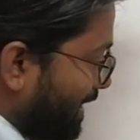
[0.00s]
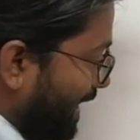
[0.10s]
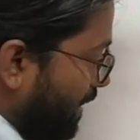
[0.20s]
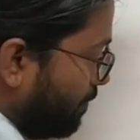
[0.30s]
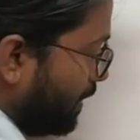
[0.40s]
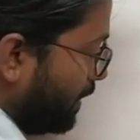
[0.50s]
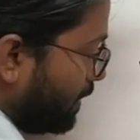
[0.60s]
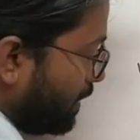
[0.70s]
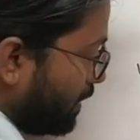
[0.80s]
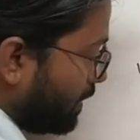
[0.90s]
It can
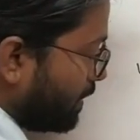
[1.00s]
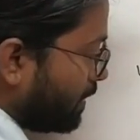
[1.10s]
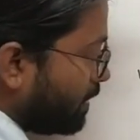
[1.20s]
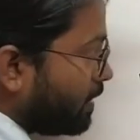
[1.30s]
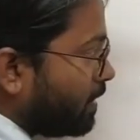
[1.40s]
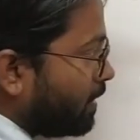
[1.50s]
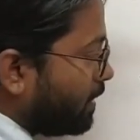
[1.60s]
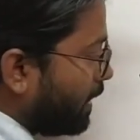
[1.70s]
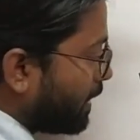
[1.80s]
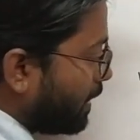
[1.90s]
be
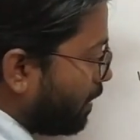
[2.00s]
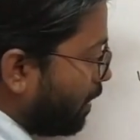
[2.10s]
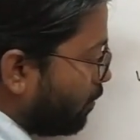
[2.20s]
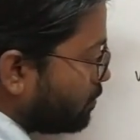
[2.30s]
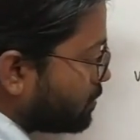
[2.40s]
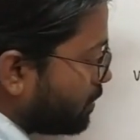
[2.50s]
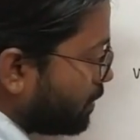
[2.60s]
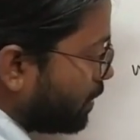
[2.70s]
taken out.